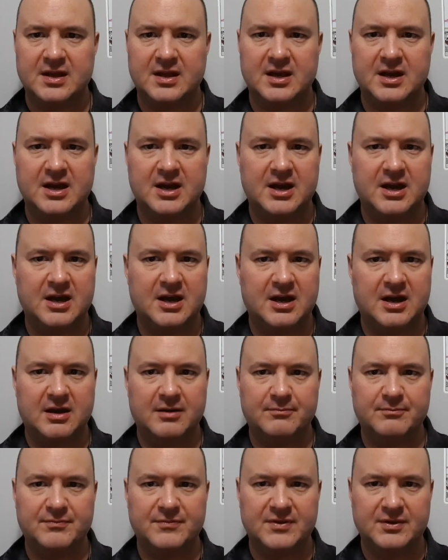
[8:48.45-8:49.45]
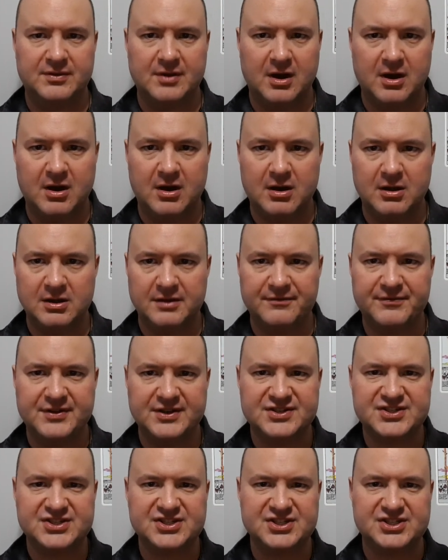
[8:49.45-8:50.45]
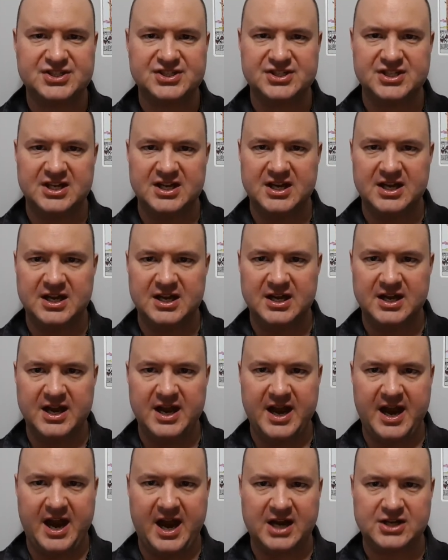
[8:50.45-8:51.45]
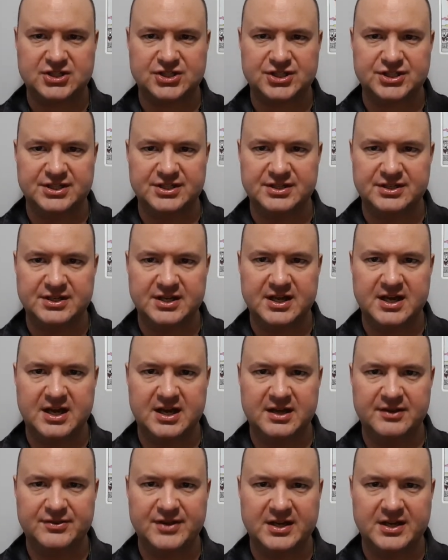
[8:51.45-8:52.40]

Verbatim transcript: Uh, all of this uh, action uh,